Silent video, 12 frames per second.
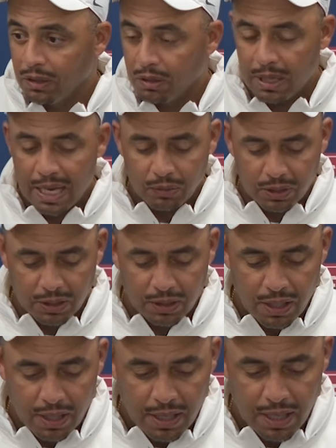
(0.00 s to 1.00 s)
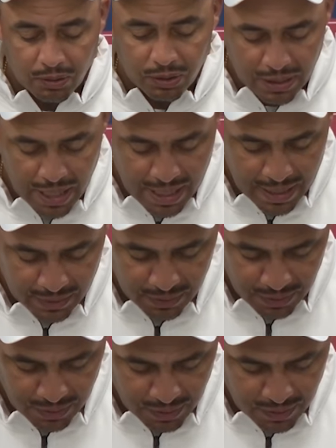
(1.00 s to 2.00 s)
You know, how can
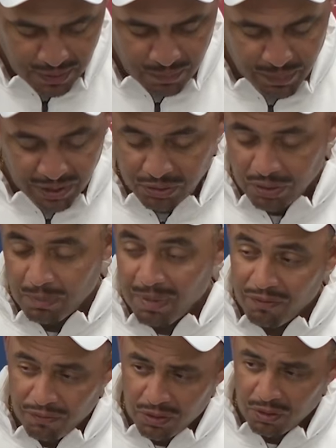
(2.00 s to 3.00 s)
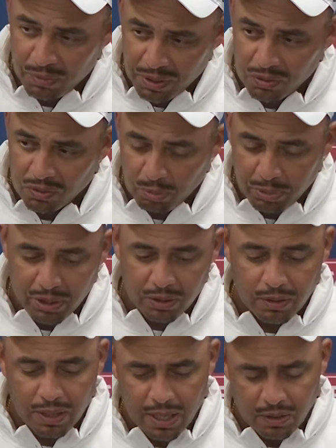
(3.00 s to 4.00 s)
I make sure that my fundamentals are
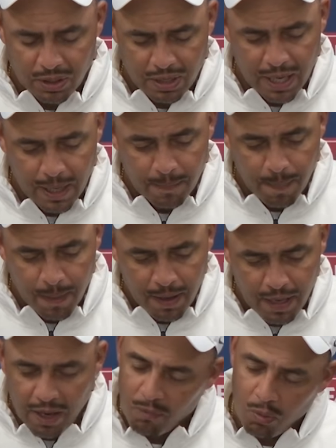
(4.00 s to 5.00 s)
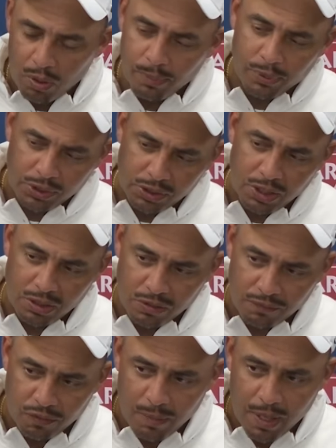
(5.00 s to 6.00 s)
better? How can I have more
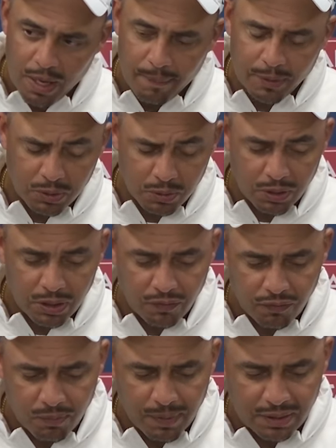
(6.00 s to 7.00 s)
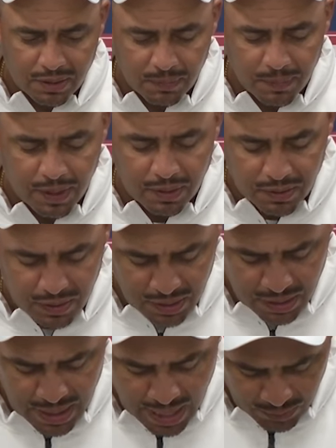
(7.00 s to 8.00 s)
appreciation for my opportunity and for my teammates?
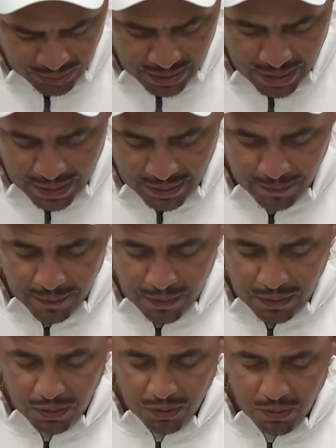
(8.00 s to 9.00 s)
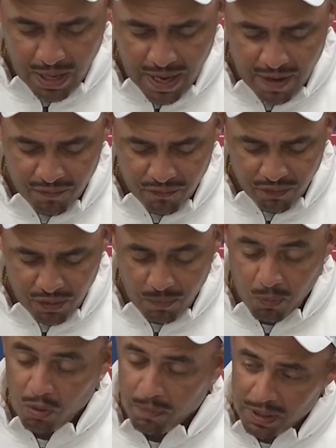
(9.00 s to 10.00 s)
And then how can I, you know, have a
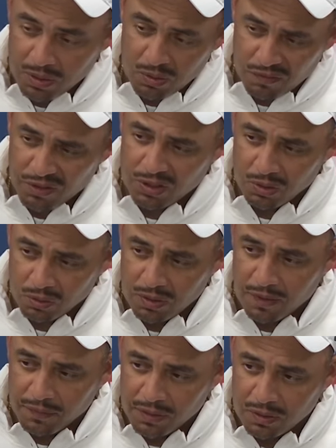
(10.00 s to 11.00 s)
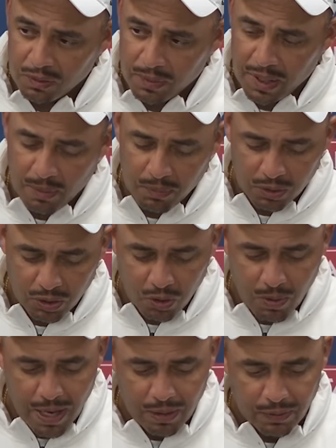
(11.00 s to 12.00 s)
more mental and physical toughness to be able to
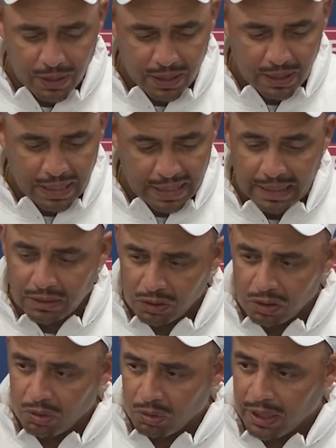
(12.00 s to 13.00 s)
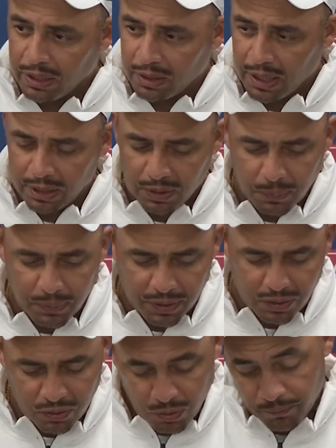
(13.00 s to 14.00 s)
go out and execute and
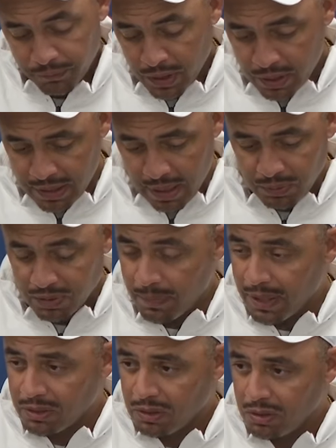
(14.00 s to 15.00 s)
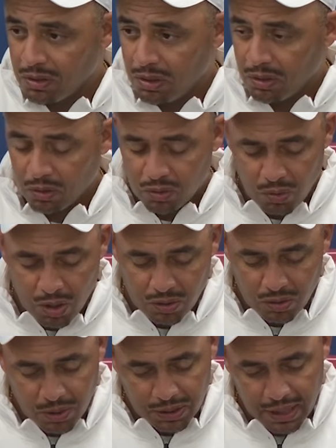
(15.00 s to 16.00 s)
compete? So that was the message, you know,
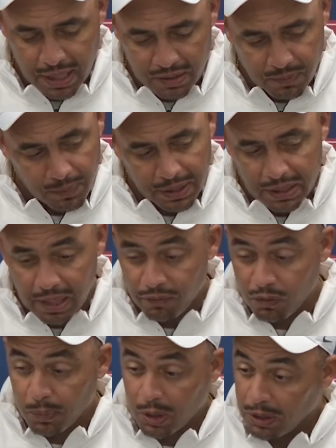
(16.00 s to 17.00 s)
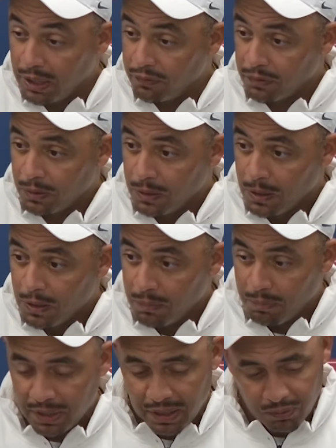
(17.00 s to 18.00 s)
to our guys. Man, we got a lot of football left.
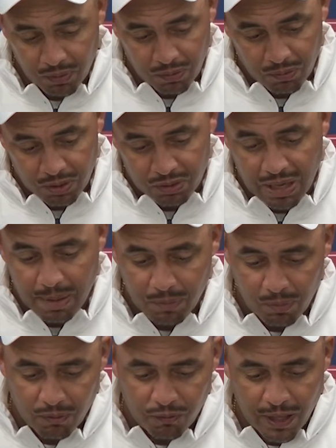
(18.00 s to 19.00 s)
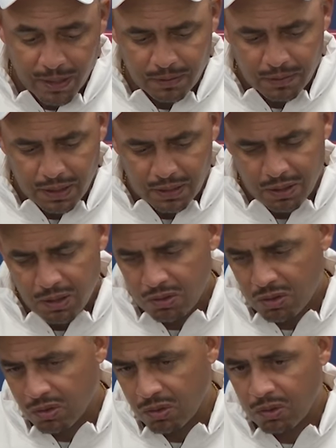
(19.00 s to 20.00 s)
Man, we're scrapping, we're fighting. And then
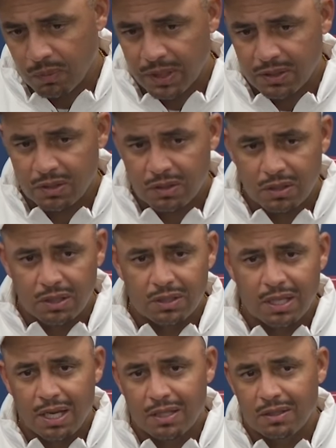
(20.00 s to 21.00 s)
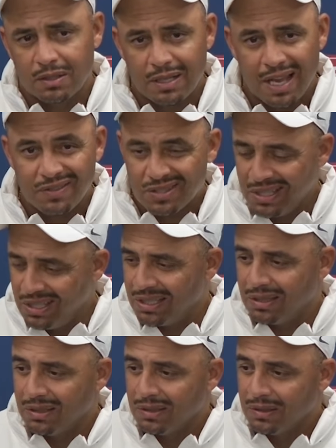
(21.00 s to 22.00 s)
also, too, the message to these guys is I've seen
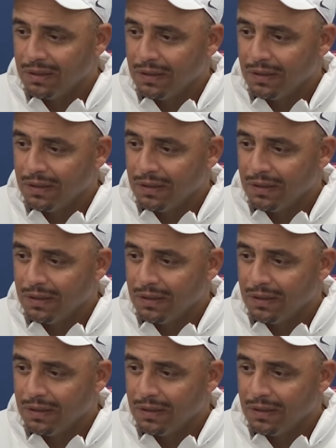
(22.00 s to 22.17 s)
it.